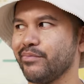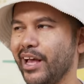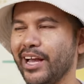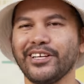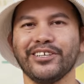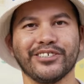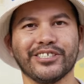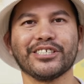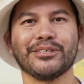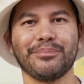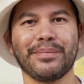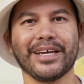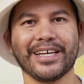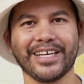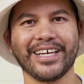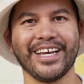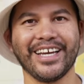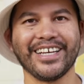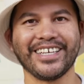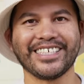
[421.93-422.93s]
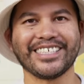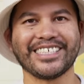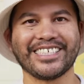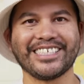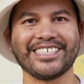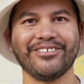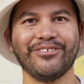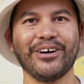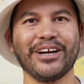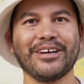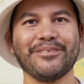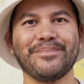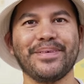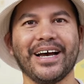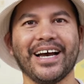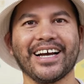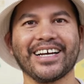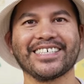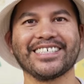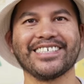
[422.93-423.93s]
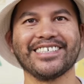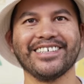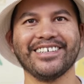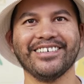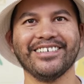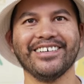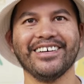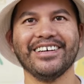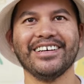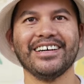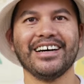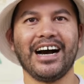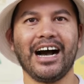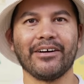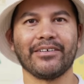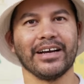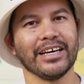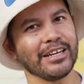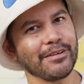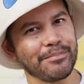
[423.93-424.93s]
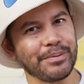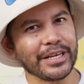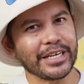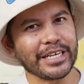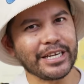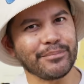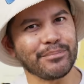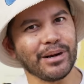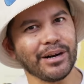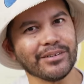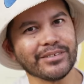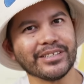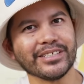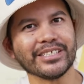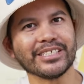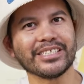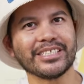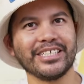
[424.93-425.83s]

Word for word: I used to make cakes way back, so I'm kind of picky about this